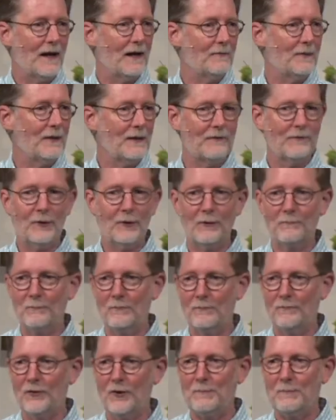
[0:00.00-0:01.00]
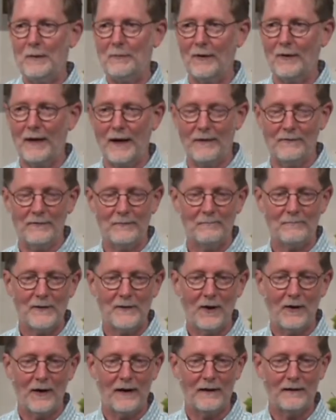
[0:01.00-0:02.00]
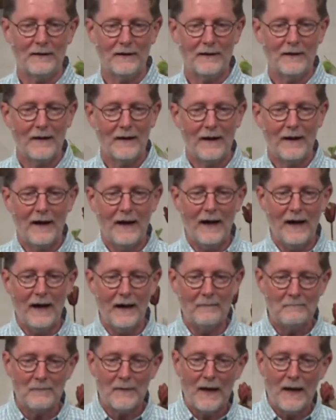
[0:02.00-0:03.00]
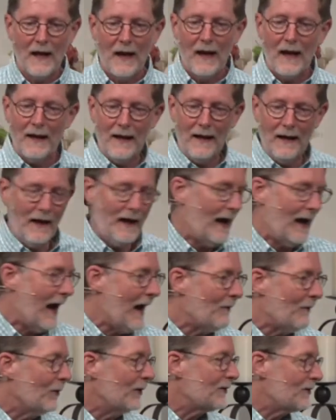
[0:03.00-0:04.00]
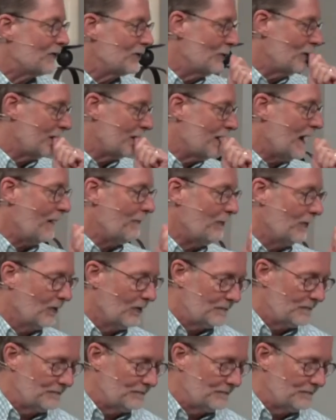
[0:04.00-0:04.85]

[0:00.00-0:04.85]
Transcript: but few, few people have. All right. Uh, I once knew a couple